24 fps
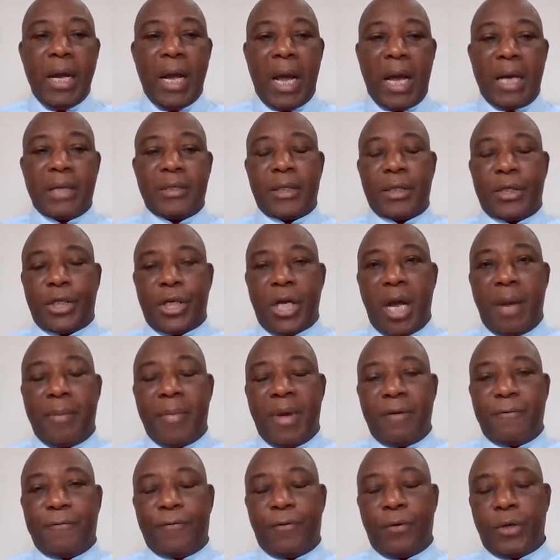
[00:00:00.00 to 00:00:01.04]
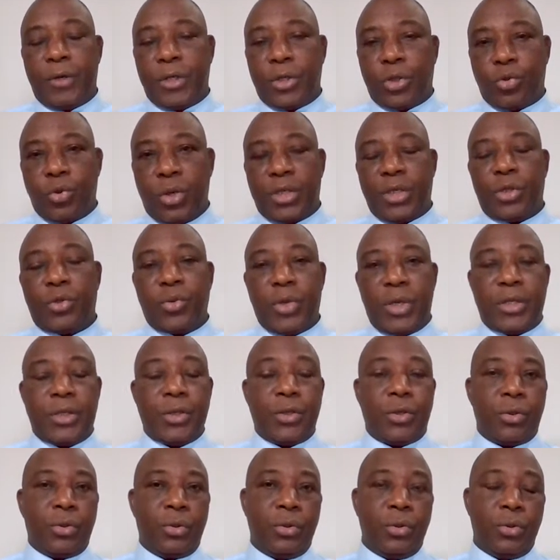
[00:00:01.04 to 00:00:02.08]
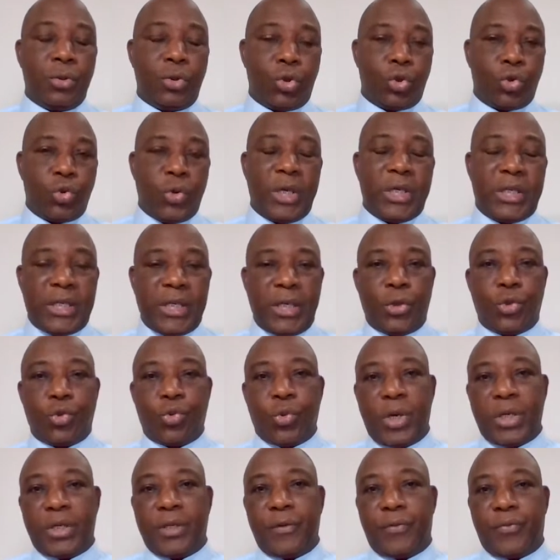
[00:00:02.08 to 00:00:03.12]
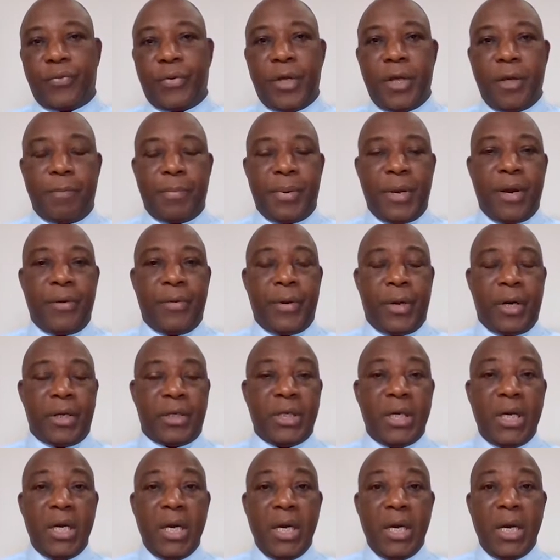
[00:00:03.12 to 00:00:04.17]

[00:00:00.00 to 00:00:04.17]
as the chairman for the 2022-2023 period.